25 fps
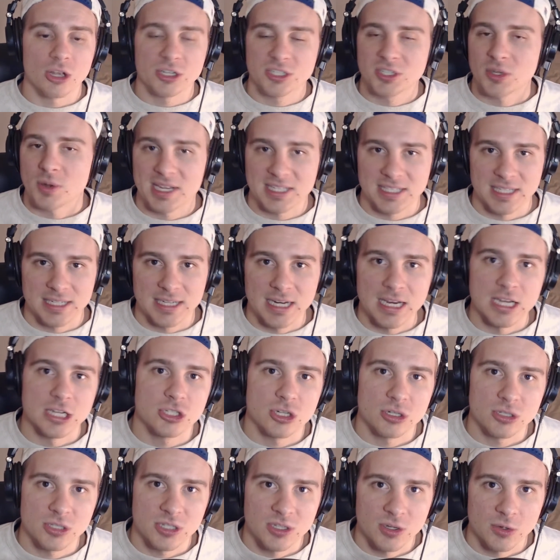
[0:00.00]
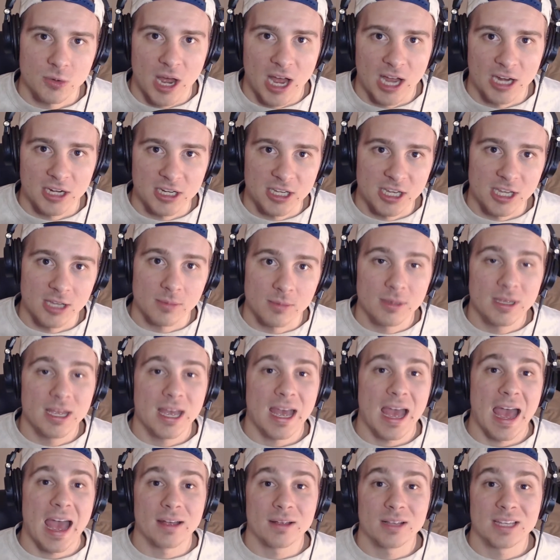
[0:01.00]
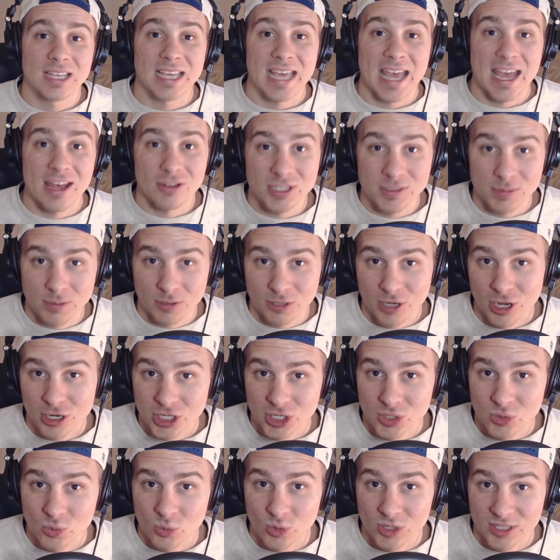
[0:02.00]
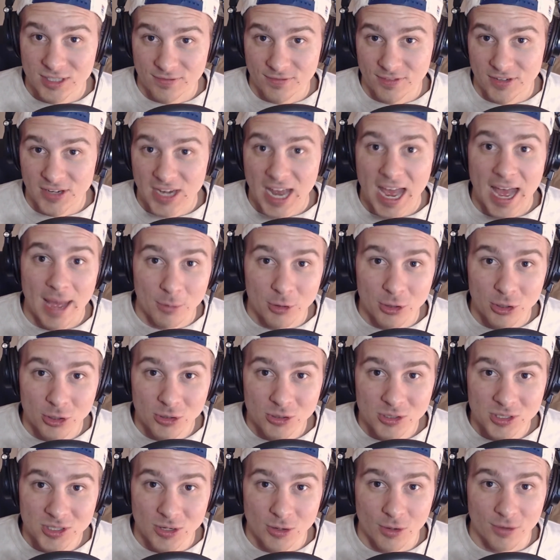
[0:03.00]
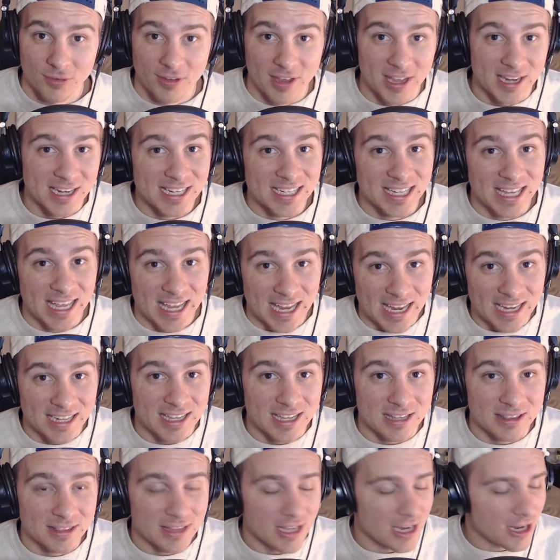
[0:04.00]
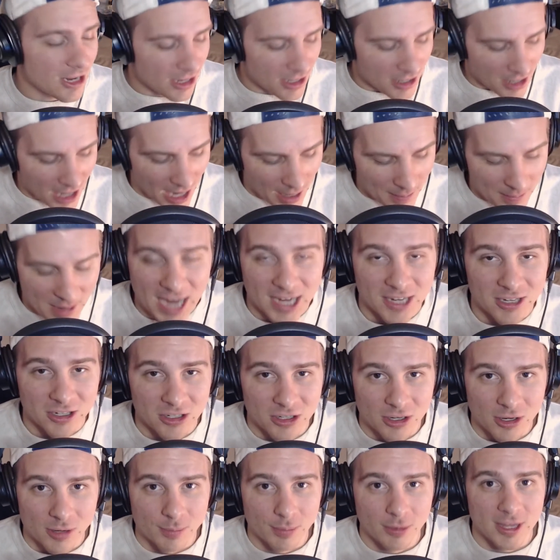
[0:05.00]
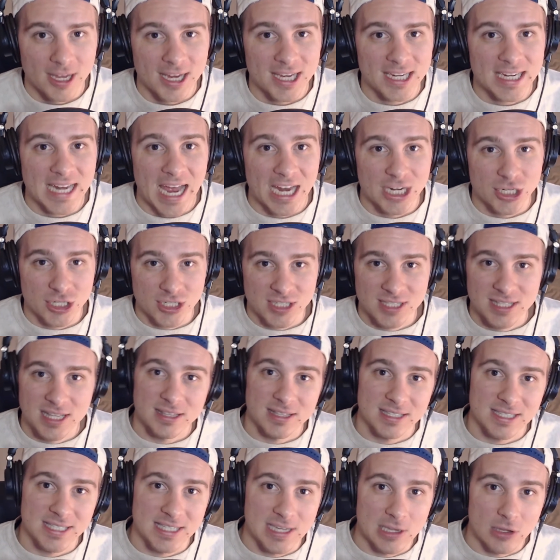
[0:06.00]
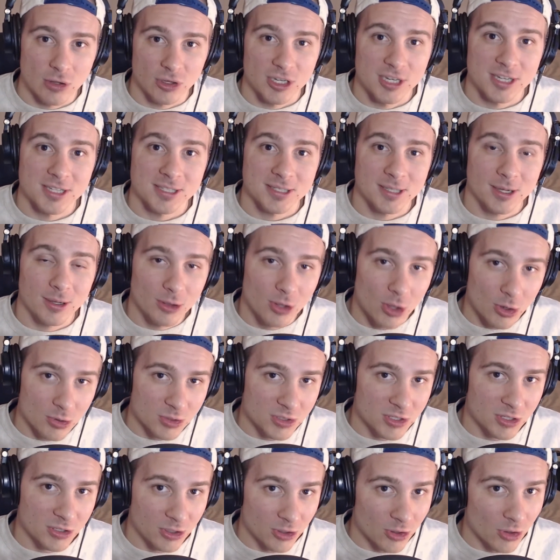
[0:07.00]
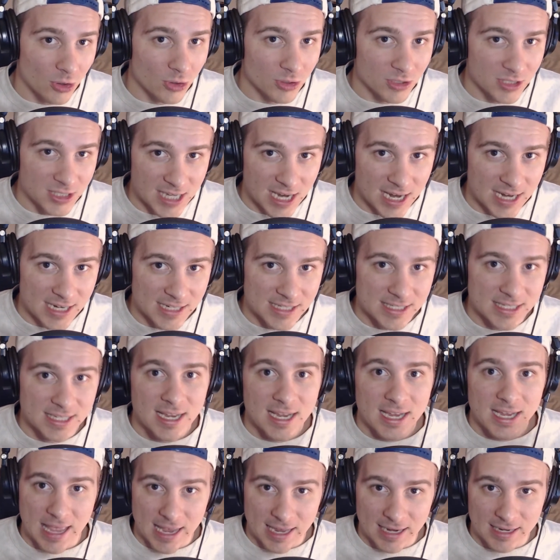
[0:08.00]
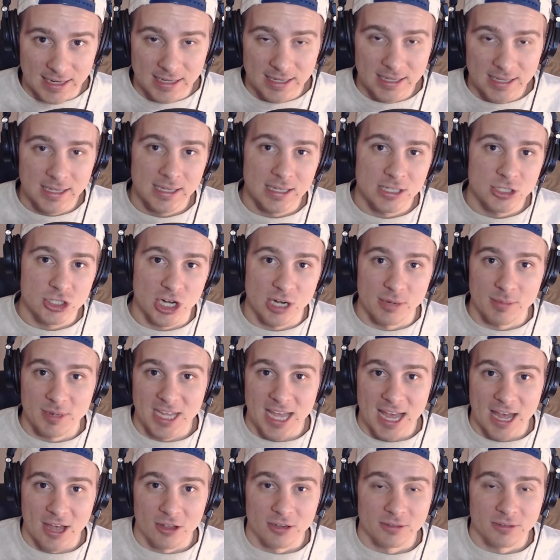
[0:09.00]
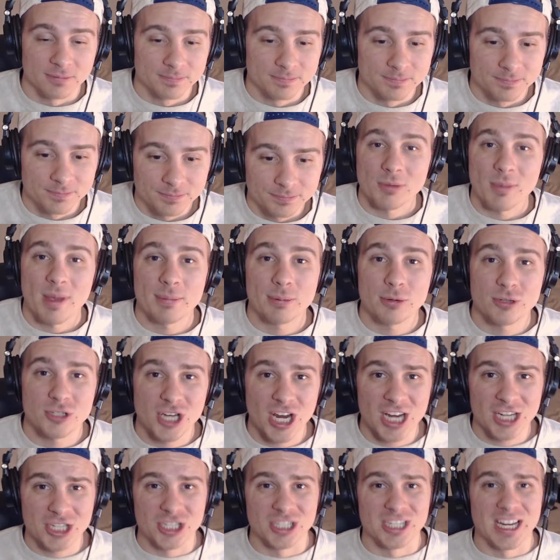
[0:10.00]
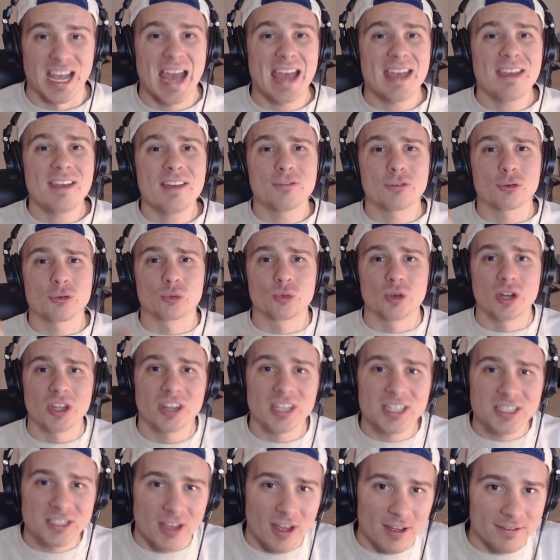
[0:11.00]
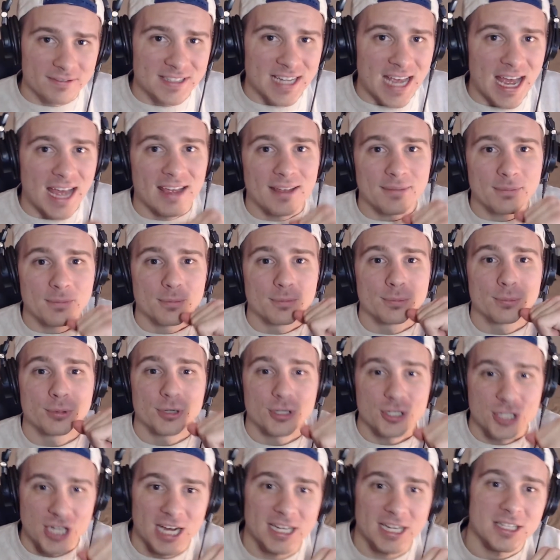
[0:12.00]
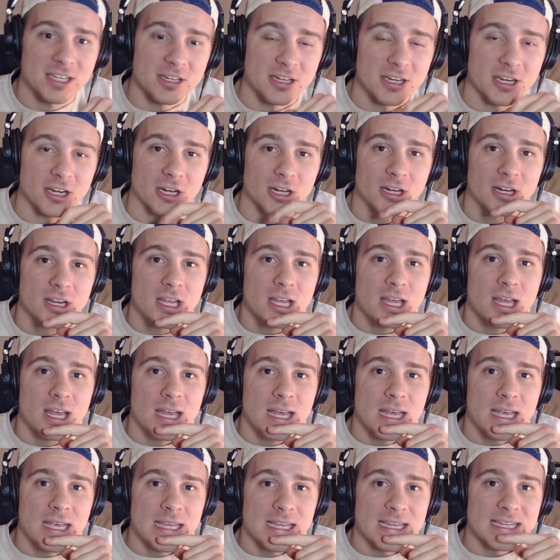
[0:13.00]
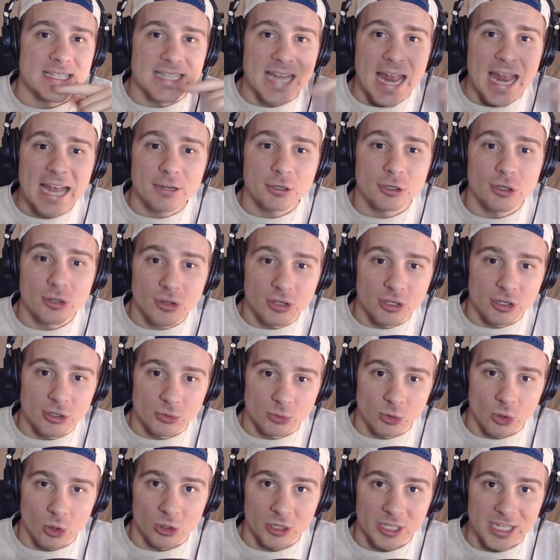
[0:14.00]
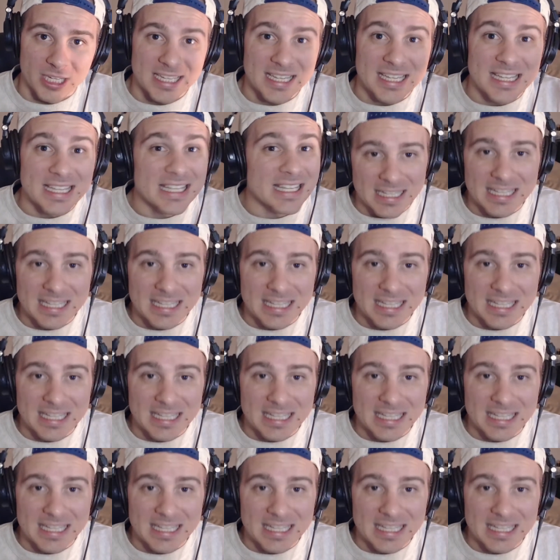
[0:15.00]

Also has an inch or two on him. Gallon's production was phenomenal, so if Henning can get there, I'm not going to complain. I just think the ceiling is closer to Golden Tate's than Jeremy Gallon. So my projection, I have a really tough time projecting here. He's not an early enrollee.